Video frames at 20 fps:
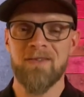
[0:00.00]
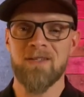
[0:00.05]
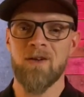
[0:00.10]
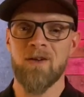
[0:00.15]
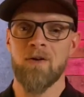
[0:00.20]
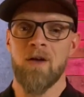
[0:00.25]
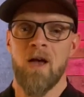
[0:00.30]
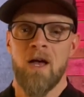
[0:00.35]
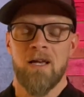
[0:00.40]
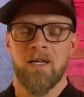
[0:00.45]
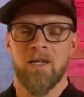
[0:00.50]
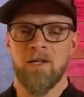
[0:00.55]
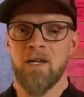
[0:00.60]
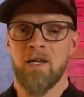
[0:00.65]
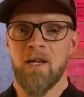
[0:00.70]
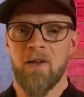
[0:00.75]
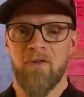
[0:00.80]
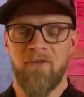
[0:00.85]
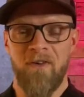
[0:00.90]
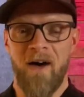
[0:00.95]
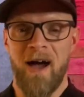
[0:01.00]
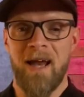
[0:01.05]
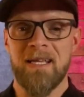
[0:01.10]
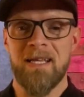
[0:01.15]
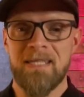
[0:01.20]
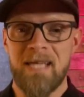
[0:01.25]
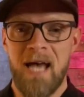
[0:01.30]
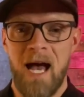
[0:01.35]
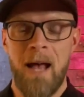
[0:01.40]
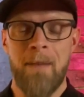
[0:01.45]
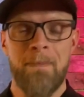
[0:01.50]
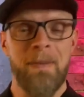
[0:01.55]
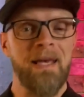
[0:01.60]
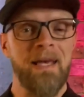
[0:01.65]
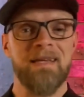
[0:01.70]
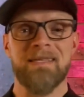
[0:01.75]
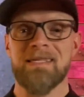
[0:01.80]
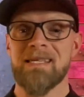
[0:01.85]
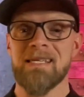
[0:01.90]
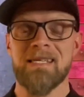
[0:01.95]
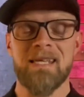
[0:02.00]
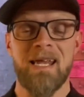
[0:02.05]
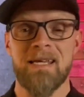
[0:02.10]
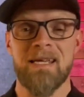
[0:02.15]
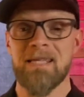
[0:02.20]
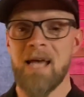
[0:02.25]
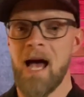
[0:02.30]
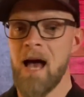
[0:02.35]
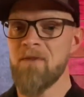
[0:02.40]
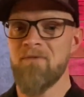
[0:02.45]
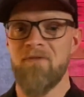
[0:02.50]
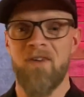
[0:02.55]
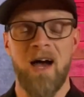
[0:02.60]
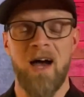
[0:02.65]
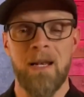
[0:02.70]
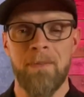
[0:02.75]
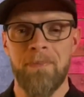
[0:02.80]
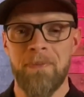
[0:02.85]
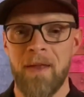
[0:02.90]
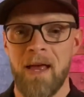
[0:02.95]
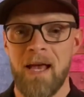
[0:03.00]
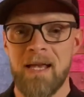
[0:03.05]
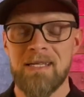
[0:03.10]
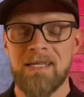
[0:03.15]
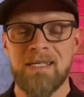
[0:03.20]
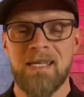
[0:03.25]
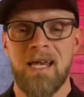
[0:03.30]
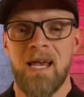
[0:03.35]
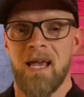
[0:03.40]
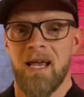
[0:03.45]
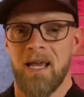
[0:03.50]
So you need to find a time, be consistent at time, find a place,